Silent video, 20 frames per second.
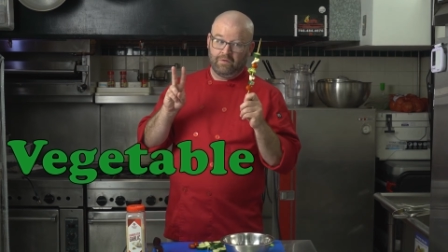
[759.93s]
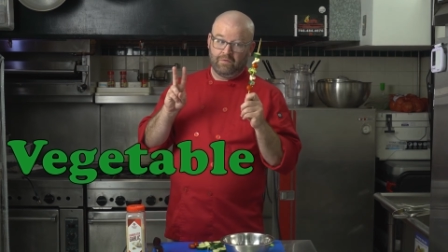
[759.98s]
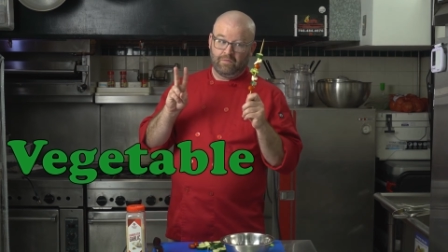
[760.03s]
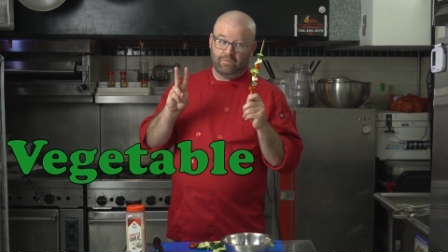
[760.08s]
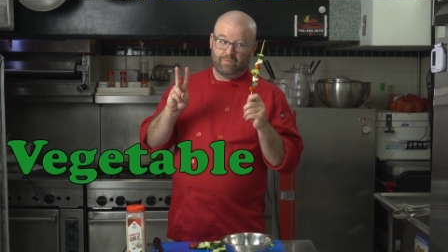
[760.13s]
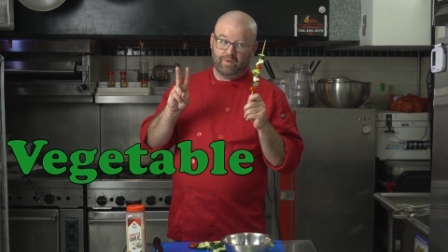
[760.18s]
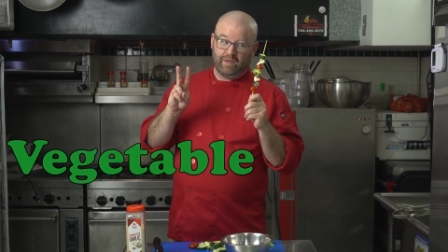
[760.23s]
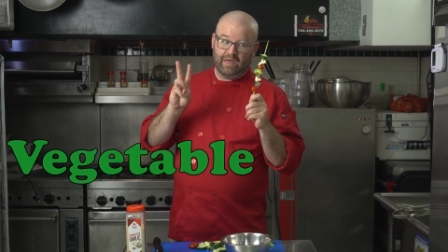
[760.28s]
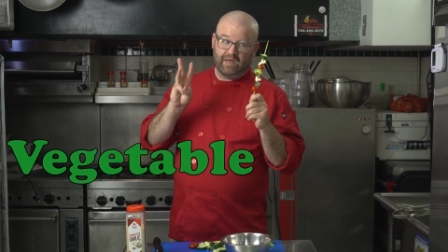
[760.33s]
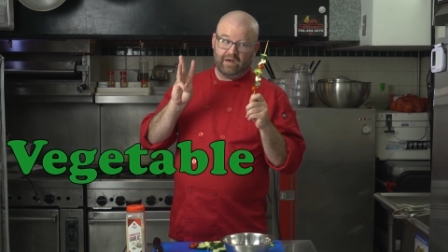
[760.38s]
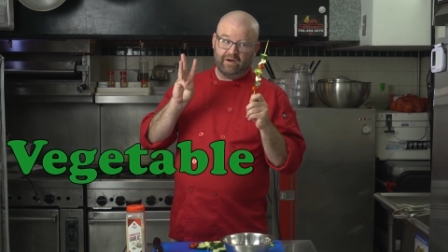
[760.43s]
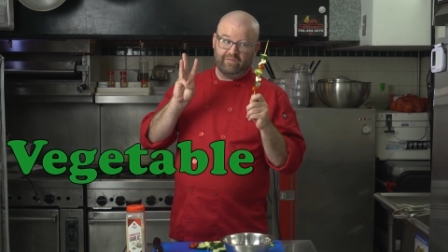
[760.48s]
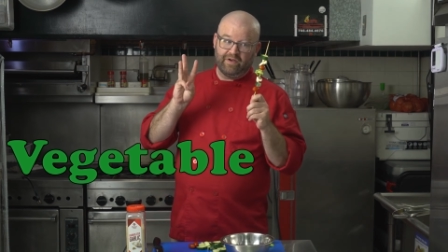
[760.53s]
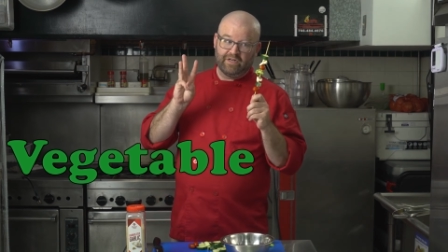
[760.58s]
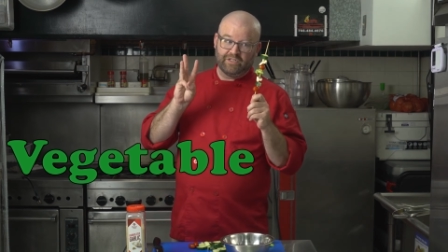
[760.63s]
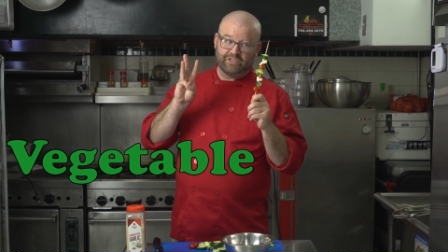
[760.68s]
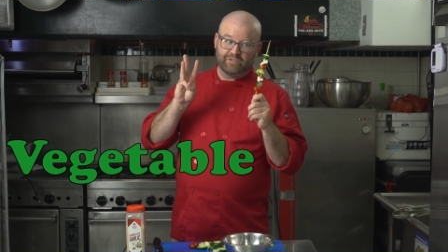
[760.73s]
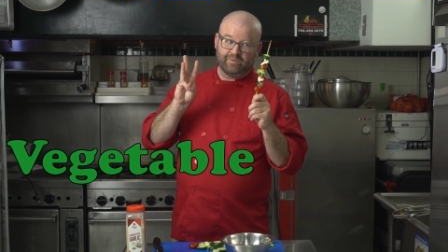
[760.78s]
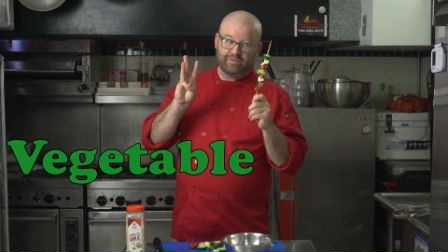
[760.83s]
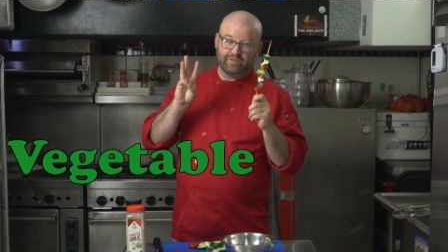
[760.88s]
we had our
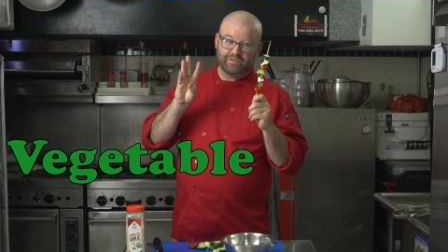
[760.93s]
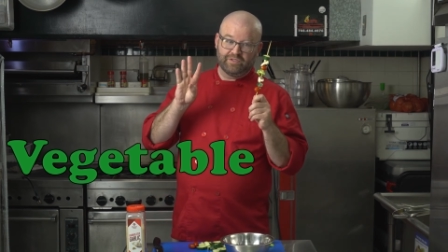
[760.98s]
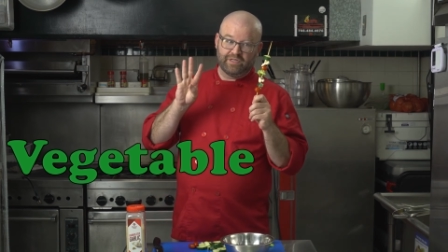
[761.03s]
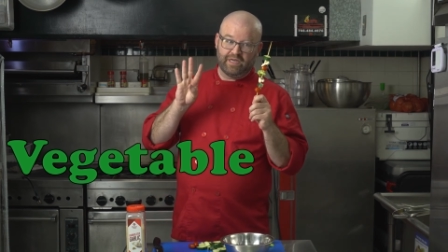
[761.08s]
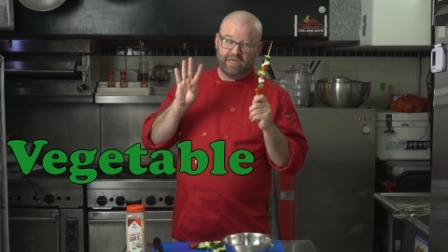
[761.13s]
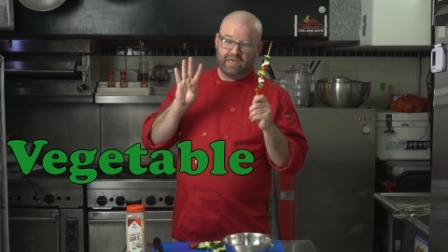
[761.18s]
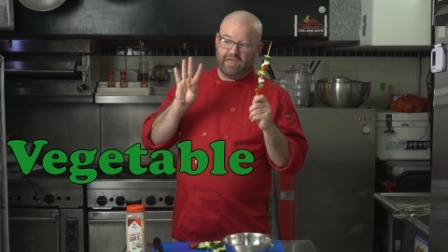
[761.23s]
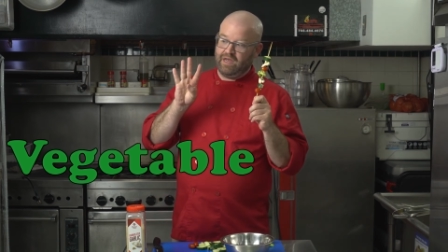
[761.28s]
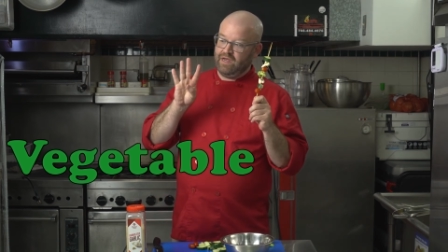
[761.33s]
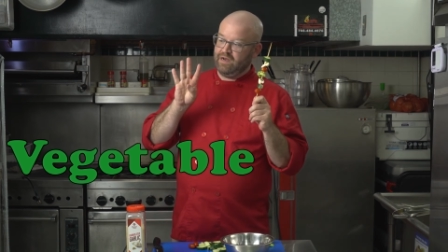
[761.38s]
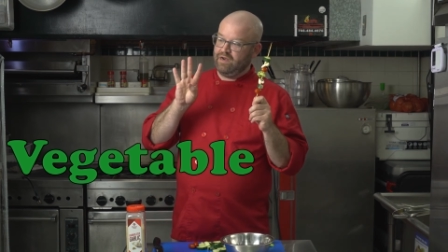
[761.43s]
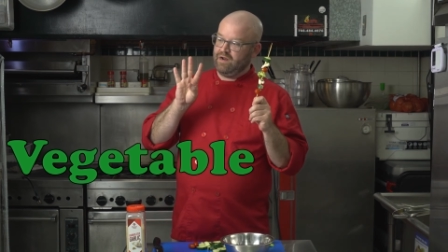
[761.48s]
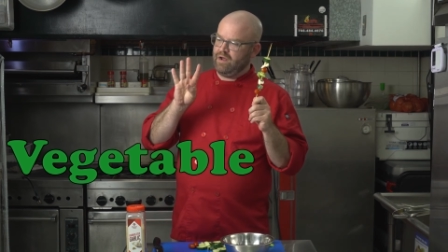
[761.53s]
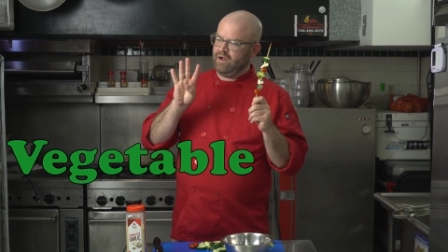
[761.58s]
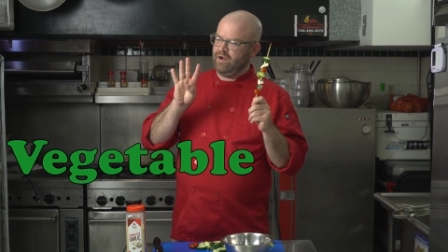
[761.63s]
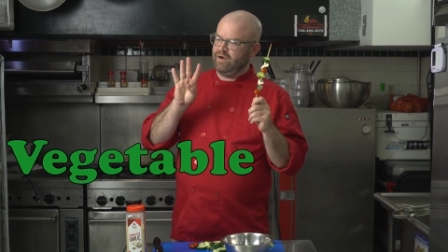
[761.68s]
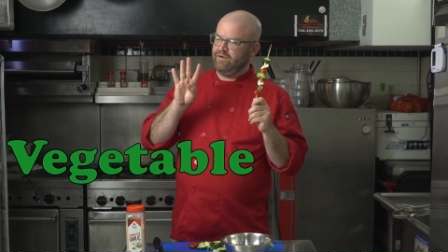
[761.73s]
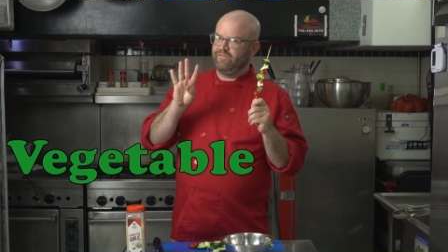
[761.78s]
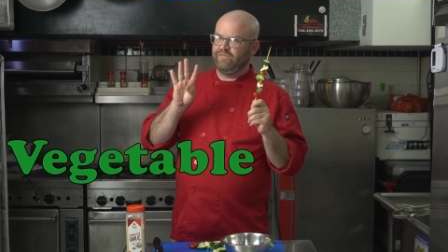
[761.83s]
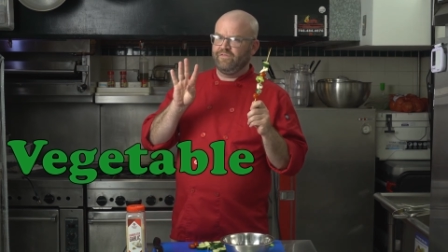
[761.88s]
vegetables and
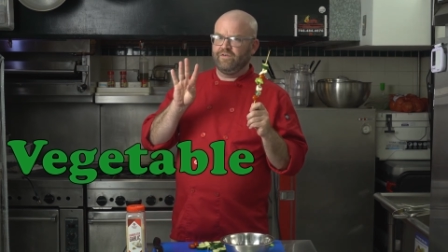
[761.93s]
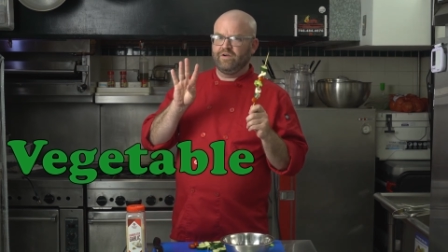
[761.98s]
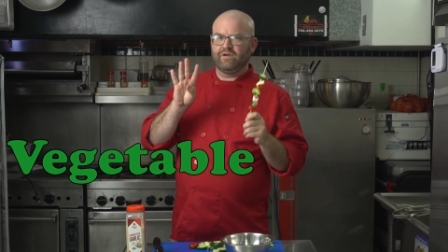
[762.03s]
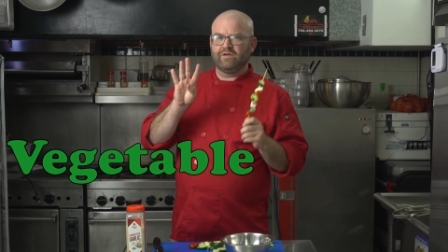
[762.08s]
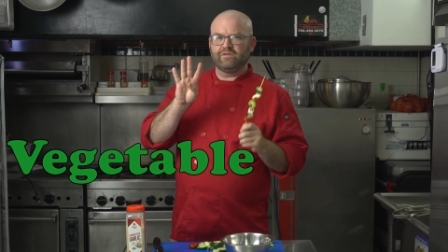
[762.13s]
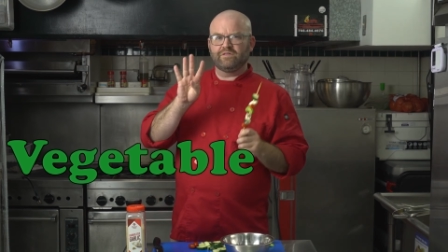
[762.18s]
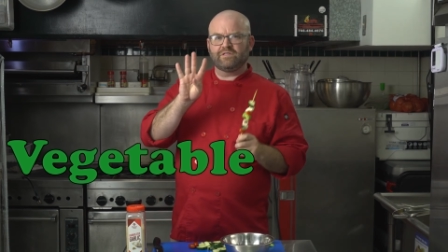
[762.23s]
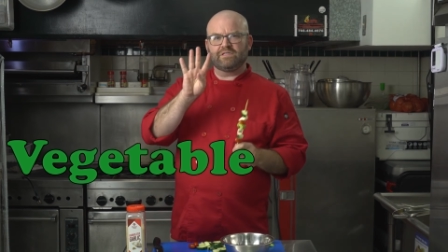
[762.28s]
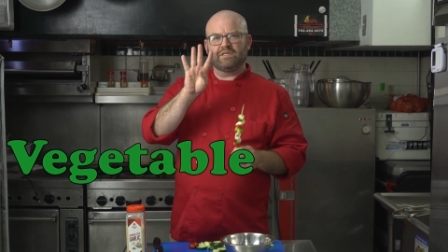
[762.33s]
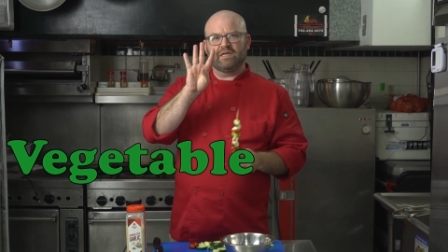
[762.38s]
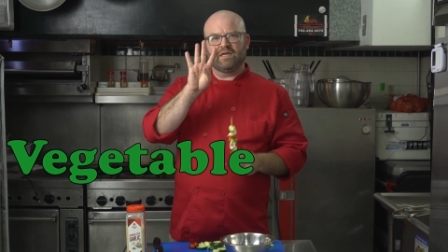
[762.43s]
our fruits.